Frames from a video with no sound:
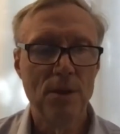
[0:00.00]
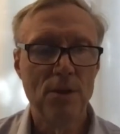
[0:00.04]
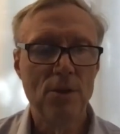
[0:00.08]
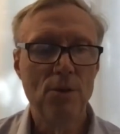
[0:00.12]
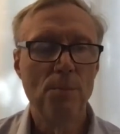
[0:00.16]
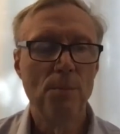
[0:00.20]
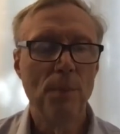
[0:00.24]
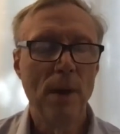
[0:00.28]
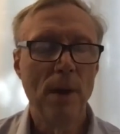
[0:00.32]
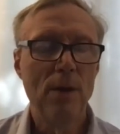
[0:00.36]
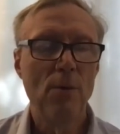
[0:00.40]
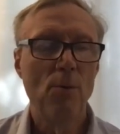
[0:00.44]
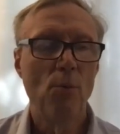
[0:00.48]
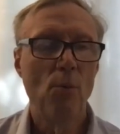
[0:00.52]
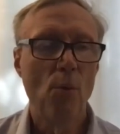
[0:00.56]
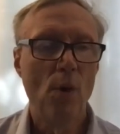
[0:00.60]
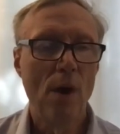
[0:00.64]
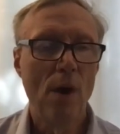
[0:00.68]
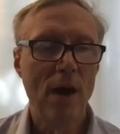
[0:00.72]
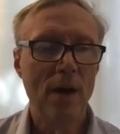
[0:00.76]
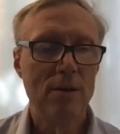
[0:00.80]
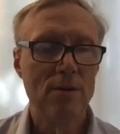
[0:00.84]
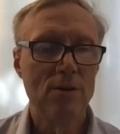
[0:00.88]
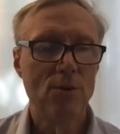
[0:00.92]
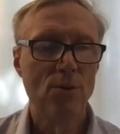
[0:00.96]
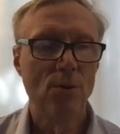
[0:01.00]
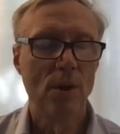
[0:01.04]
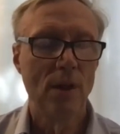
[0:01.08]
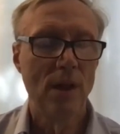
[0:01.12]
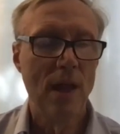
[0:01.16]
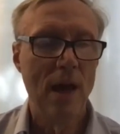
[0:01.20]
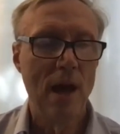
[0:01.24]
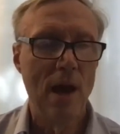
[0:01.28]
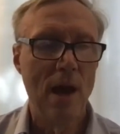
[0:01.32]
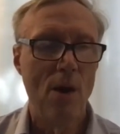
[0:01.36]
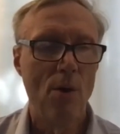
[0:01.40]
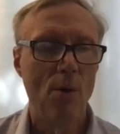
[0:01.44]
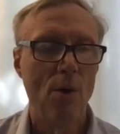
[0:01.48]
You might want to
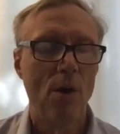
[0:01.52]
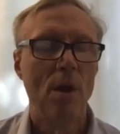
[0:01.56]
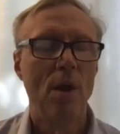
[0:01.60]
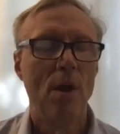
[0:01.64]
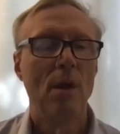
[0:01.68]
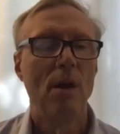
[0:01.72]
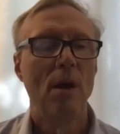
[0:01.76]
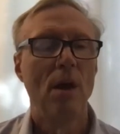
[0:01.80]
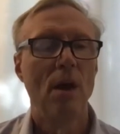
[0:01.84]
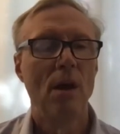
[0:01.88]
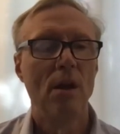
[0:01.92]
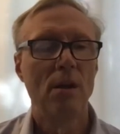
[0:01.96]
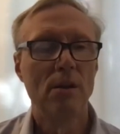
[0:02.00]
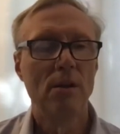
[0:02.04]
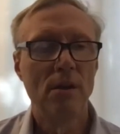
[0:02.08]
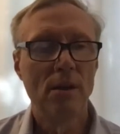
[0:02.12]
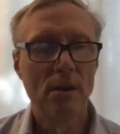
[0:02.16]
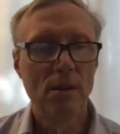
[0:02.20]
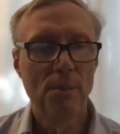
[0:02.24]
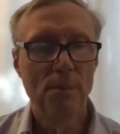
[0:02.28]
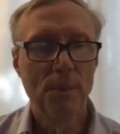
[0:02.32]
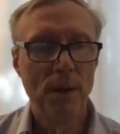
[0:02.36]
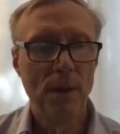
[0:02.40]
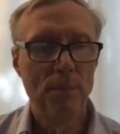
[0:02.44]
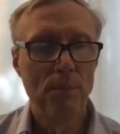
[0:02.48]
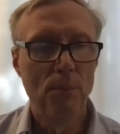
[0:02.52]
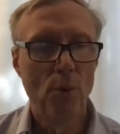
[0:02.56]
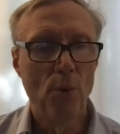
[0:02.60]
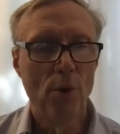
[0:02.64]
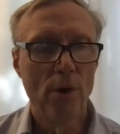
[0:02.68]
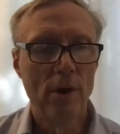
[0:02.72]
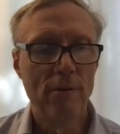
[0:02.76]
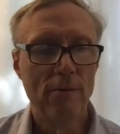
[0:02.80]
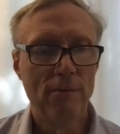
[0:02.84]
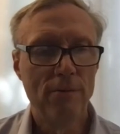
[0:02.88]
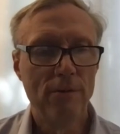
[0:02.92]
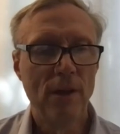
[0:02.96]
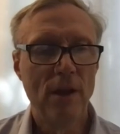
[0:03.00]
allow a little bit
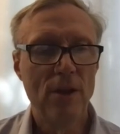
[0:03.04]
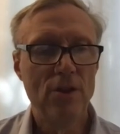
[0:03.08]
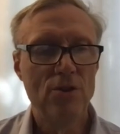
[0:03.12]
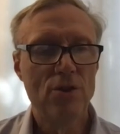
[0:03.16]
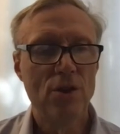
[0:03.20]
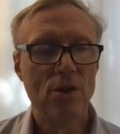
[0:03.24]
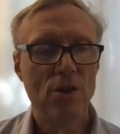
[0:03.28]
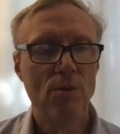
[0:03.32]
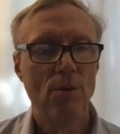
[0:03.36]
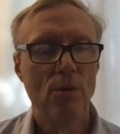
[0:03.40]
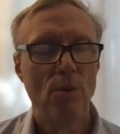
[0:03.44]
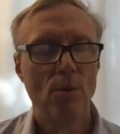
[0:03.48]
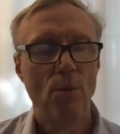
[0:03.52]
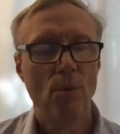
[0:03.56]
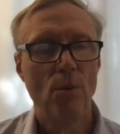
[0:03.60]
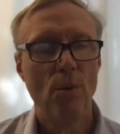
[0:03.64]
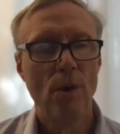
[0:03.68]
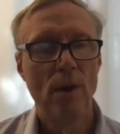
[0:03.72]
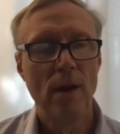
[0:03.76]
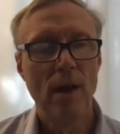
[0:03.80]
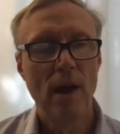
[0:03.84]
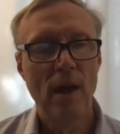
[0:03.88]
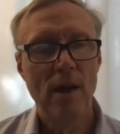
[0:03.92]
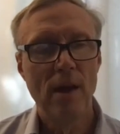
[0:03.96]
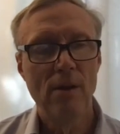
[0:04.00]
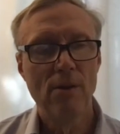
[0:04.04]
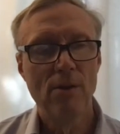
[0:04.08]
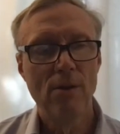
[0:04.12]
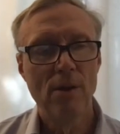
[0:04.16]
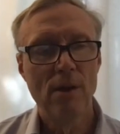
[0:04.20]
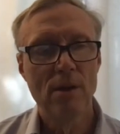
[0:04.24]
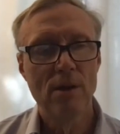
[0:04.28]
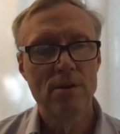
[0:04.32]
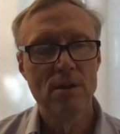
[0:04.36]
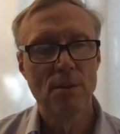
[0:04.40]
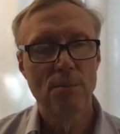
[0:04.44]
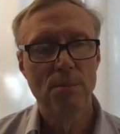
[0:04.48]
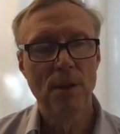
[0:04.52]
more inflation when
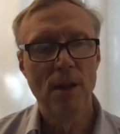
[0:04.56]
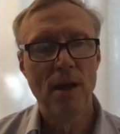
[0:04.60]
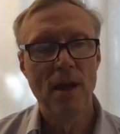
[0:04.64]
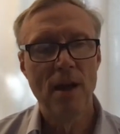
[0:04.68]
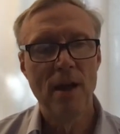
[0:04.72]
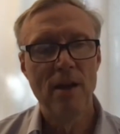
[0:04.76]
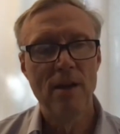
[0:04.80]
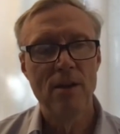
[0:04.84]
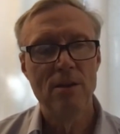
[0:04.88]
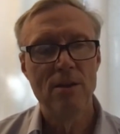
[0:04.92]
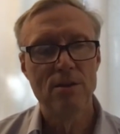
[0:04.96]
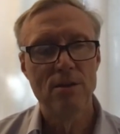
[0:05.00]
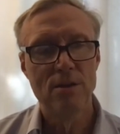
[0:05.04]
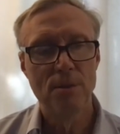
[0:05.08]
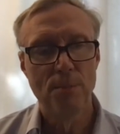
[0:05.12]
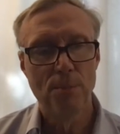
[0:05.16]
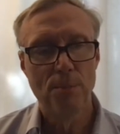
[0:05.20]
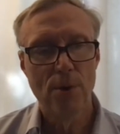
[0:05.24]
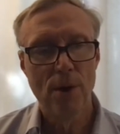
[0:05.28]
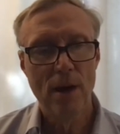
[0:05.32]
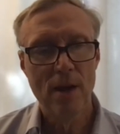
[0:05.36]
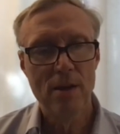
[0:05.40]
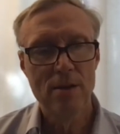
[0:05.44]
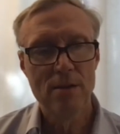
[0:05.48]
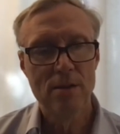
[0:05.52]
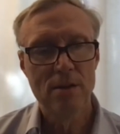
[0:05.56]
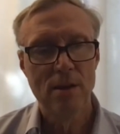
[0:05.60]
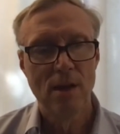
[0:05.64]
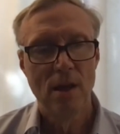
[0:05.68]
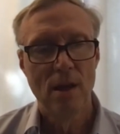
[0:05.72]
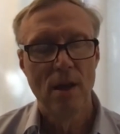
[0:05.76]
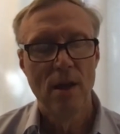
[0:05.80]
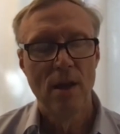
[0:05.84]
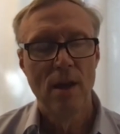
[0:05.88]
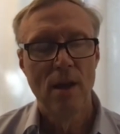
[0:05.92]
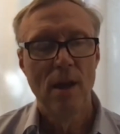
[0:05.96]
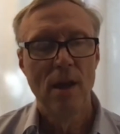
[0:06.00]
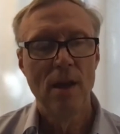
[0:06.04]
aggregate supply is depressed,
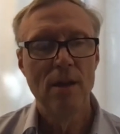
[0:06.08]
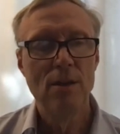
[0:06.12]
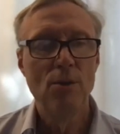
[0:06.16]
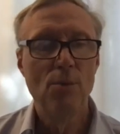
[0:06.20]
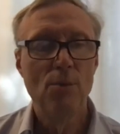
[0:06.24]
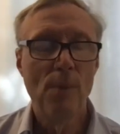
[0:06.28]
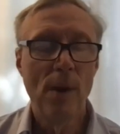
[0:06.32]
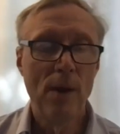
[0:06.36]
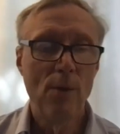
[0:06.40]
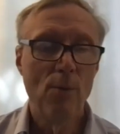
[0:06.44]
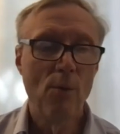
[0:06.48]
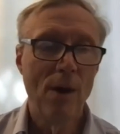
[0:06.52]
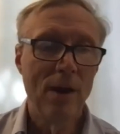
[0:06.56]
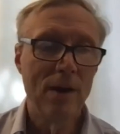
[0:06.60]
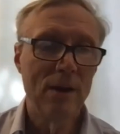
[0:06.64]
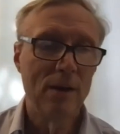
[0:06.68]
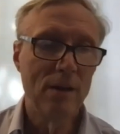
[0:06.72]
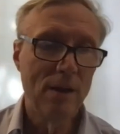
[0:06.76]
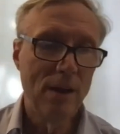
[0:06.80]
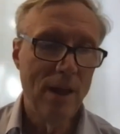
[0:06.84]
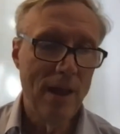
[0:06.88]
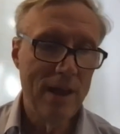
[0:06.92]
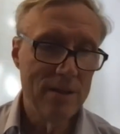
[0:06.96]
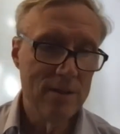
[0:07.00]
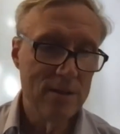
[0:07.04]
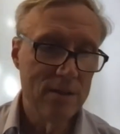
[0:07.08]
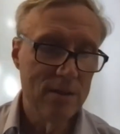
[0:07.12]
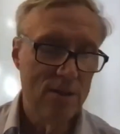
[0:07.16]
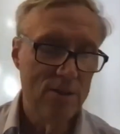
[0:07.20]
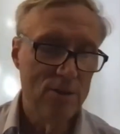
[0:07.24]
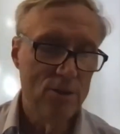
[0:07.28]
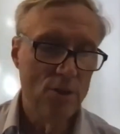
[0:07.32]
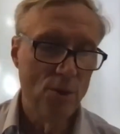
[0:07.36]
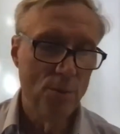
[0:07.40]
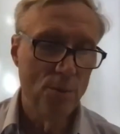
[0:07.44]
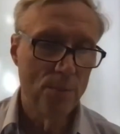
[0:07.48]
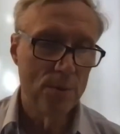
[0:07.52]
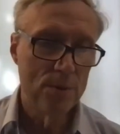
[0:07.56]
and you might want less than
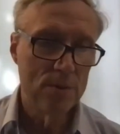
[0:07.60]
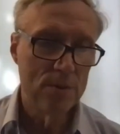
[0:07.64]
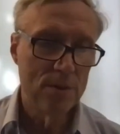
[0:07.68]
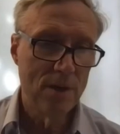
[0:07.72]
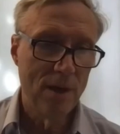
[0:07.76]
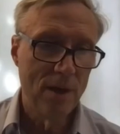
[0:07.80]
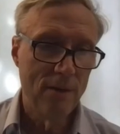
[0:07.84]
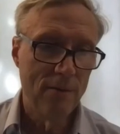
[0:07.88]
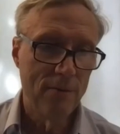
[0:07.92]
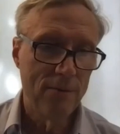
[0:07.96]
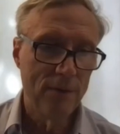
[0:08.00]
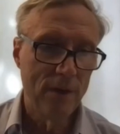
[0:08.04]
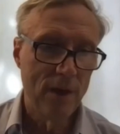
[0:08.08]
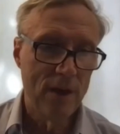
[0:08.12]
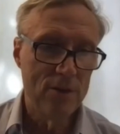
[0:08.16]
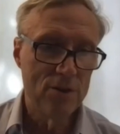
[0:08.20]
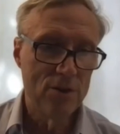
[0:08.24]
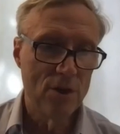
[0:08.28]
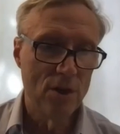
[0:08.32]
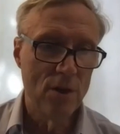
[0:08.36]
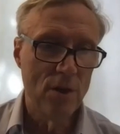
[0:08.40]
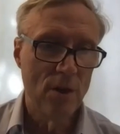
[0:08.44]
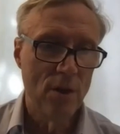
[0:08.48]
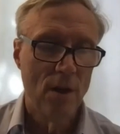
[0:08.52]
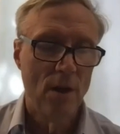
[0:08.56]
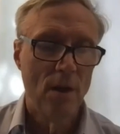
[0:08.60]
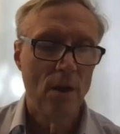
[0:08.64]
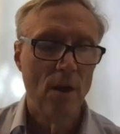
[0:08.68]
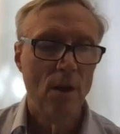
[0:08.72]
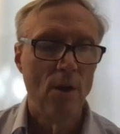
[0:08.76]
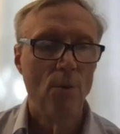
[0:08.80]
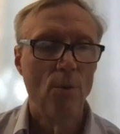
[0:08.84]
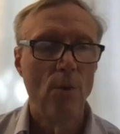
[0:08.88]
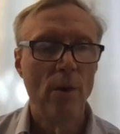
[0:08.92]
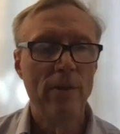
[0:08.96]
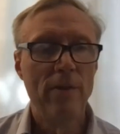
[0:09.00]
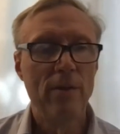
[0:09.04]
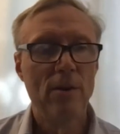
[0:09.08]
2% inflation
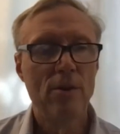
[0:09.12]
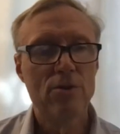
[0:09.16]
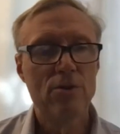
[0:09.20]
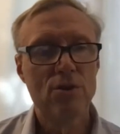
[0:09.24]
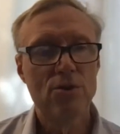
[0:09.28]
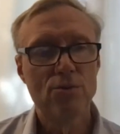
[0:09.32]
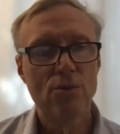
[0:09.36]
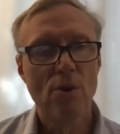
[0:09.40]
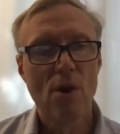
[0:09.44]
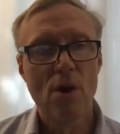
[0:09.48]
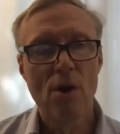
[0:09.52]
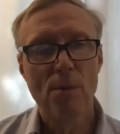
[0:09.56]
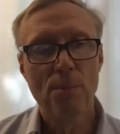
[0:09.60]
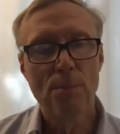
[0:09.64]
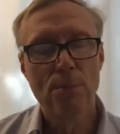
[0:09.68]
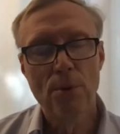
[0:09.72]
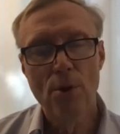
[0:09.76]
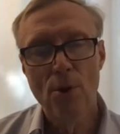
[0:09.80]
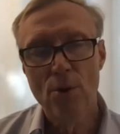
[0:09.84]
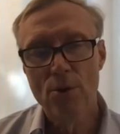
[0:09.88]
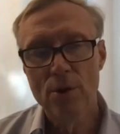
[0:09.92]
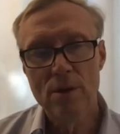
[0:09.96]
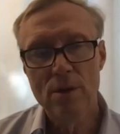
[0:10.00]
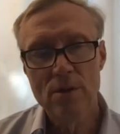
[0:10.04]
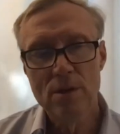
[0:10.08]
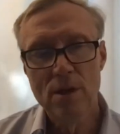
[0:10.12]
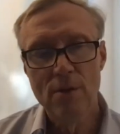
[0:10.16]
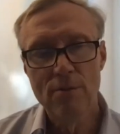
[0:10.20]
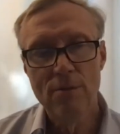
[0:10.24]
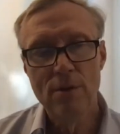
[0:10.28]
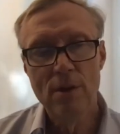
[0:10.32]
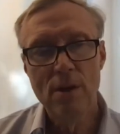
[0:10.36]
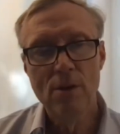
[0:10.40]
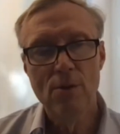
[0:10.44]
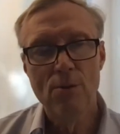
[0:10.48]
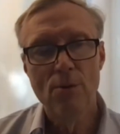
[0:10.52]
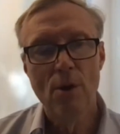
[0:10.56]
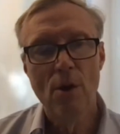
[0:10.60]
when there's strong
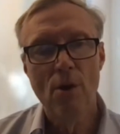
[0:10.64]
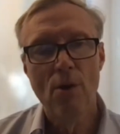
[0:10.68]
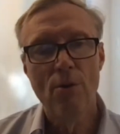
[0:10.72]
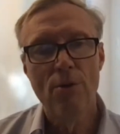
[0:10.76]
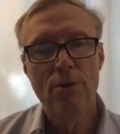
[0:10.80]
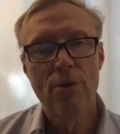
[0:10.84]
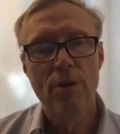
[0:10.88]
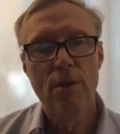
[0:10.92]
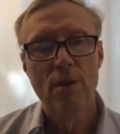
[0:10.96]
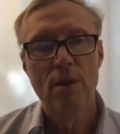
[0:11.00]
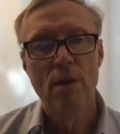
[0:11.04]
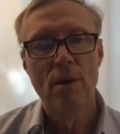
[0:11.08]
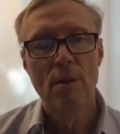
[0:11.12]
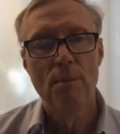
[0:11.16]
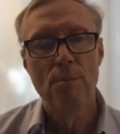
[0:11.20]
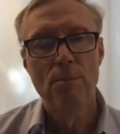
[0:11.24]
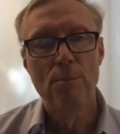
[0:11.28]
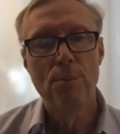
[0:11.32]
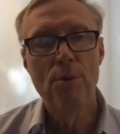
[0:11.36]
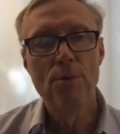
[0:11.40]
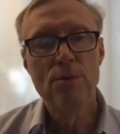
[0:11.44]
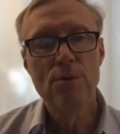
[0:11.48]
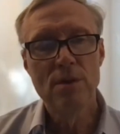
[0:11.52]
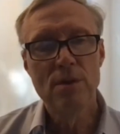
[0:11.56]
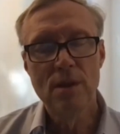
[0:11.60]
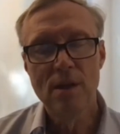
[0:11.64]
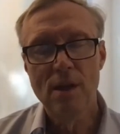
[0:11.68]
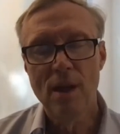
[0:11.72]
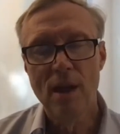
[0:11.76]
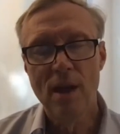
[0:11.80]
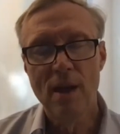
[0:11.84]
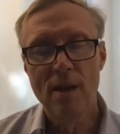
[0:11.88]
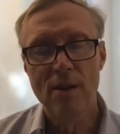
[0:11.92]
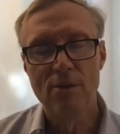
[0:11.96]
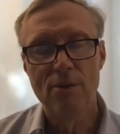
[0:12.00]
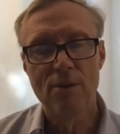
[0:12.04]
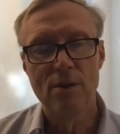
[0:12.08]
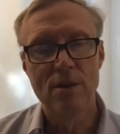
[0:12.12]
productivity growth boosting
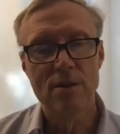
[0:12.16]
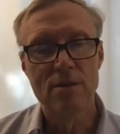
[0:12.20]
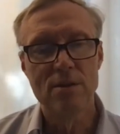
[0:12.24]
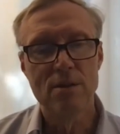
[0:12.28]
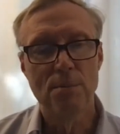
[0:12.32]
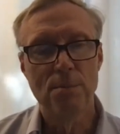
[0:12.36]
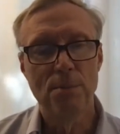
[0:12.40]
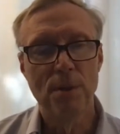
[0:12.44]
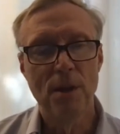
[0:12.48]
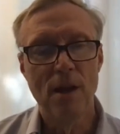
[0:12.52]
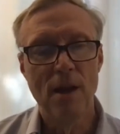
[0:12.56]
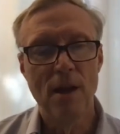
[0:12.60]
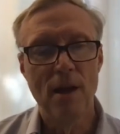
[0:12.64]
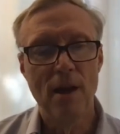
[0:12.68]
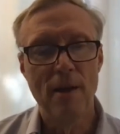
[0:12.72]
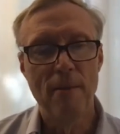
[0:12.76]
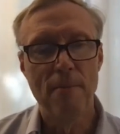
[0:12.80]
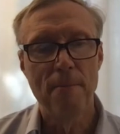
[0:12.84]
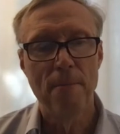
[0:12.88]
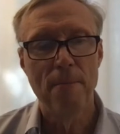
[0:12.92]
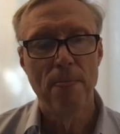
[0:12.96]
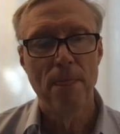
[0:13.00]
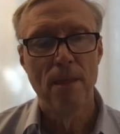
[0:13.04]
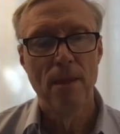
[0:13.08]
aggregate supply.